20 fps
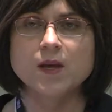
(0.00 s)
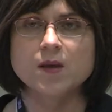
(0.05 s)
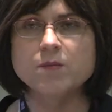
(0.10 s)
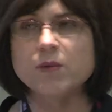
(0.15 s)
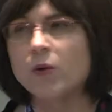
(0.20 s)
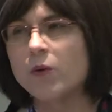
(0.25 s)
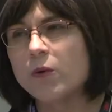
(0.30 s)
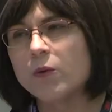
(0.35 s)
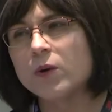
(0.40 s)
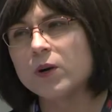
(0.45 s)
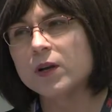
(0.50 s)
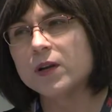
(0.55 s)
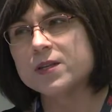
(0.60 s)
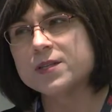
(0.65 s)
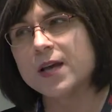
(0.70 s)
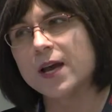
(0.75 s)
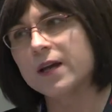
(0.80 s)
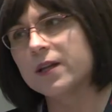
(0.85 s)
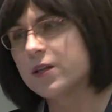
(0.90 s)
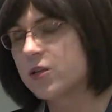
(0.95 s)
But we weren't
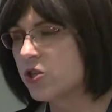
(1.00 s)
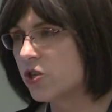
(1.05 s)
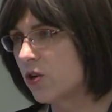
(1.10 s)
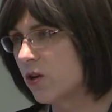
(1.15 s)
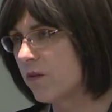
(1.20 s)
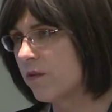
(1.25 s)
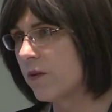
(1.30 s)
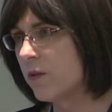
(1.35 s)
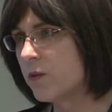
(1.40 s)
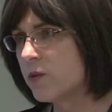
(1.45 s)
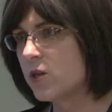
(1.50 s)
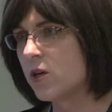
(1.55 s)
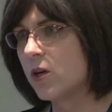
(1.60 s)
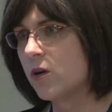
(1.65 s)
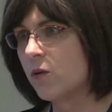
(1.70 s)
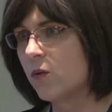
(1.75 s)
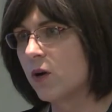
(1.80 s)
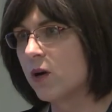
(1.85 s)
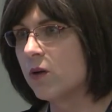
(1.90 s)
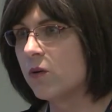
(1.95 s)
exactly sure if it was going to
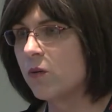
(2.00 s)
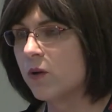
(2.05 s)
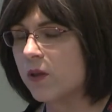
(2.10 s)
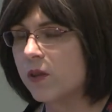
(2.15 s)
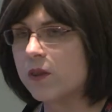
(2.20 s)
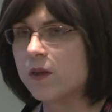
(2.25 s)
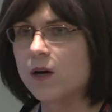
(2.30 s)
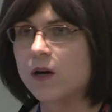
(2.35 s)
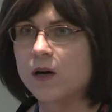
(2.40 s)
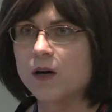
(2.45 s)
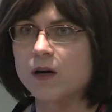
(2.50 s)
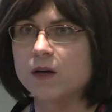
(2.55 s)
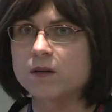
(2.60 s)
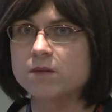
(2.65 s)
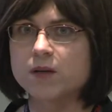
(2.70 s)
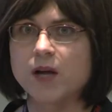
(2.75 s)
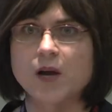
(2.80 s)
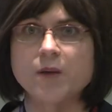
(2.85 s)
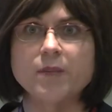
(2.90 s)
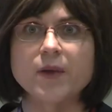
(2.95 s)
work with our
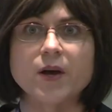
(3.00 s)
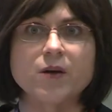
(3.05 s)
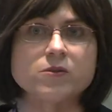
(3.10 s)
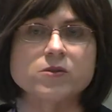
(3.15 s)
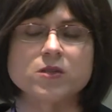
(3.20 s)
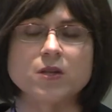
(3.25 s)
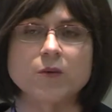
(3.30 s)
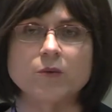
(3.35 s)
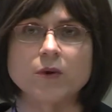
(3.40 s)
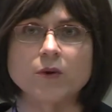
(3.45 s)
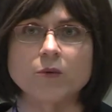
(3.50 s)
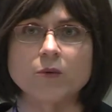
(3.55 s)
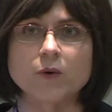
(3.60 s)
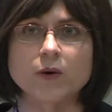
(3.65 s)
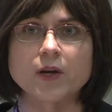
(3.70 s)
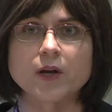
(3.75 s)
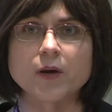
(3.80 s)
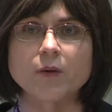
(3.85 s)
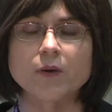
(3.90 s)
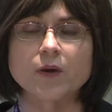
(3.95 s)
compounds that we were
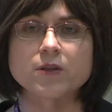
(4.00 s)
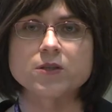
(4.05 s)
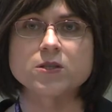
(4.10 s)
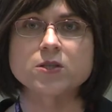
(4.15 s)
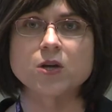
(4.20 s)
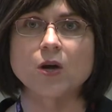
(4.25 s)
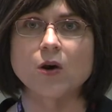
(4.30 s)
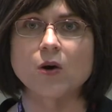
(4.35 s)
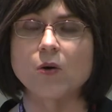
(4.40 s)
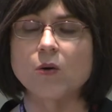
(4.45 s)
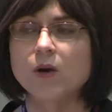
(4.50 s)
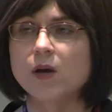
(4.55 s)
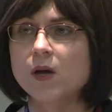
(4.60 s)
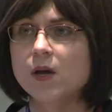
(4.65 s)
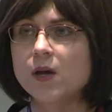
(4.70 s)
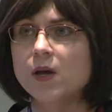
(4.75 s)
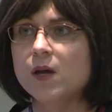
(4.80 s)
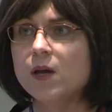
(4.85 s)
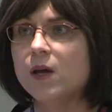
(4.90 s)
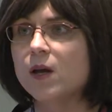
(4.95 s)
working with. So
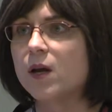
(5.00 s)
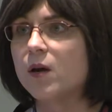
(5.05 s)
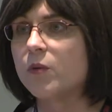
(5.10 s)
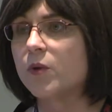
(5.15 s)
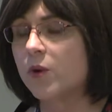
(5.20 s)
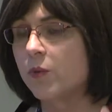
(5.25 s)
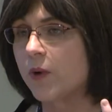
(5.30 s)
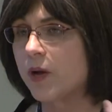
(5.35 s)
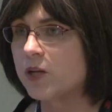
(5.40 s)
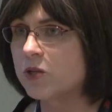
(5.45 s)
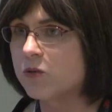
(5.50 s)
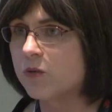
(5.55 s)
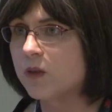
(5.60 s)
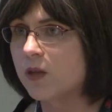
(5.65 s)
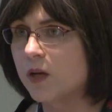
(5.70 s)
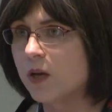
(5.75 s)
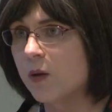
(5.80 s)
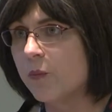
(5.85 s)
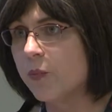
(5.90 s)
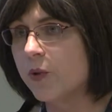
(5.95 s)
we arranged with the
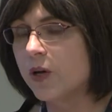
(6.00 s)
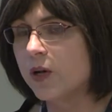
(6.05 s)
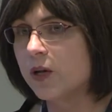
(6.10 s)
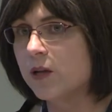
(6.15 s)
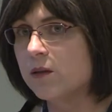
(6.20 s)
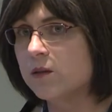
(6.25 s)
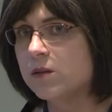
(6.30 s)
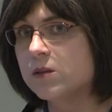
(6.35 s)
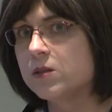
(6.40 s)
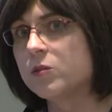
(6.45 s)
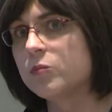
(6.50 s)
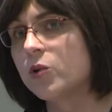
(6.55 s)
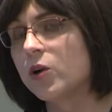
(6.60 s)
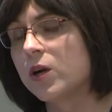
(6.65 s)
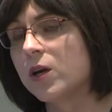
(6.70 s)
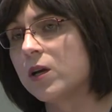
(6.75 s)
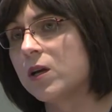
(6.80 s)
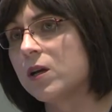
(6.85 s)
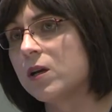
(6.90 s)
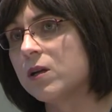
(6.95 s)
company to
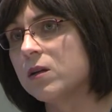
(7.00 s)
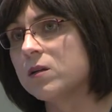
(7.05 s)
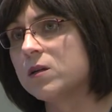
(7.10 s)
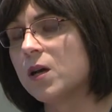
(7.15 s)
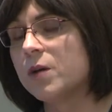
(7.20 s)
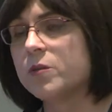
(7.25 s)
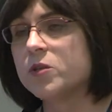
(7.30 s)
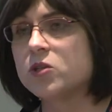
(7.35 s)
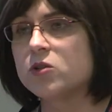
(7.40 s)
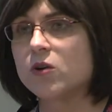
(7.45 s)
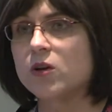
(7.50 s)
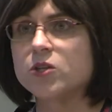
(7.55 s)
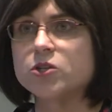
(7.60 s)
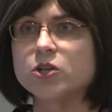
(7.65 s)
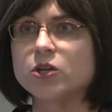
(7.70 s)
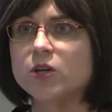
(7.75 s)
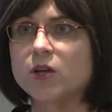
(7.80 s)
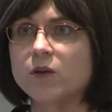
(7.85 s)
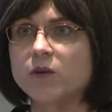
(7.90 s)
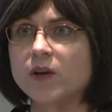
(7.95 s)
bring in a
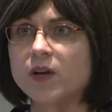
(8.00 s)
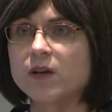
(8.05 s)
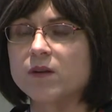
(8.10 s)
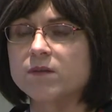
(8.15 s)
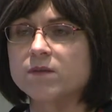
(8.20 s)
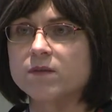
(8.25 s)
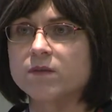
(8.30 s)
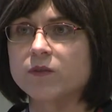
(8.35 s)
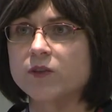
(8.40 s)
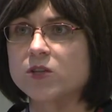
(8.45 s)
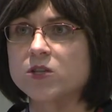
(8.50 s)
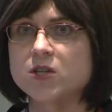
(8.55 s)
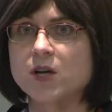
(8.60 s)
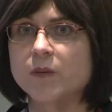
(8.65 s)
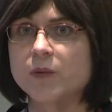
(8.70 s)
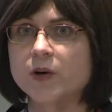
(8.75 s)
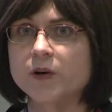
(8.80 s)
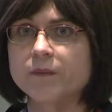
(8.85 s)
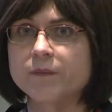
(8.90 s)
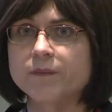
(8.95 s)
demonstration unit for the
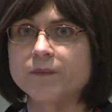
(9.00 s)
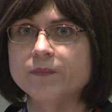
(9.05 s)
summer.